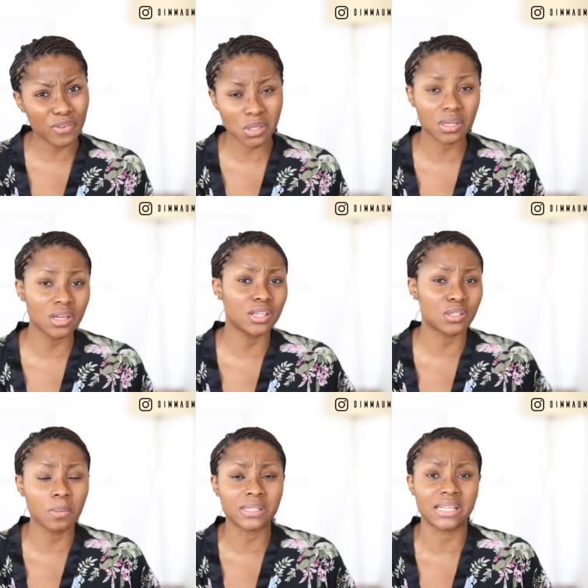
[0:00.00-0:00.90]
of a sudden,
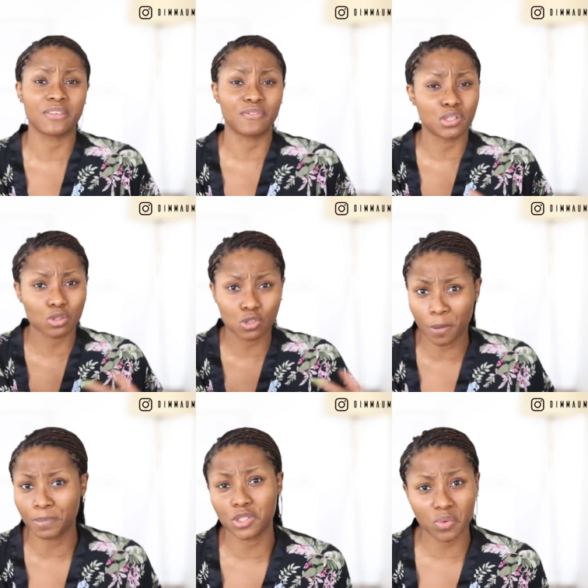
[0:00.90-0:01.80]
it's almost as if it
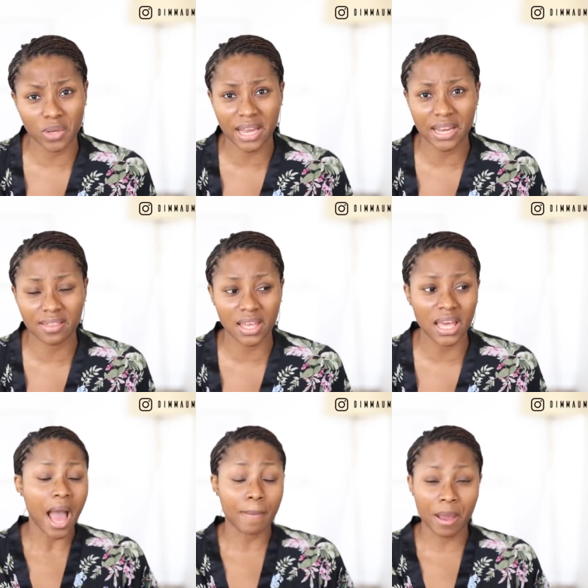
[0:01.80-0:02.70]
stopped doing
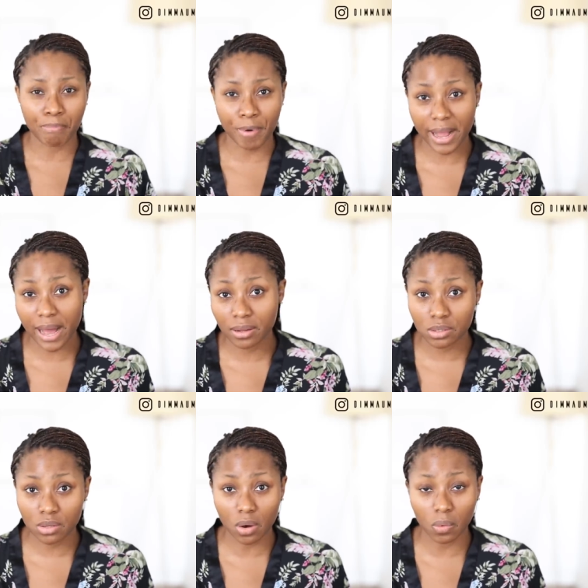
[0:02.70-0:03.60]
anything and my
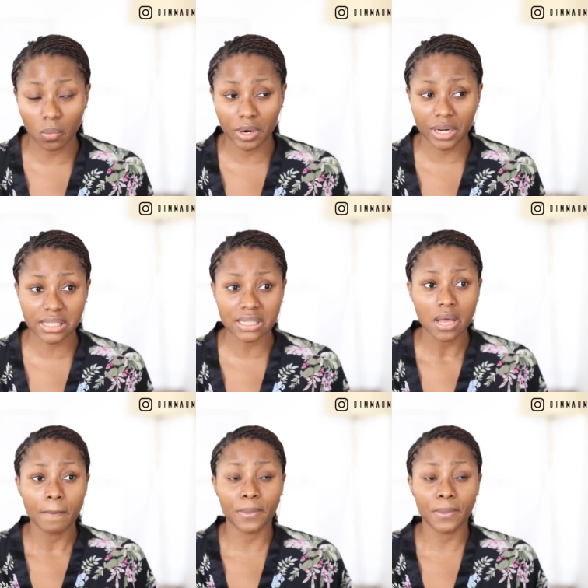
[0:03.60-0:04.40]
breakouts got worse.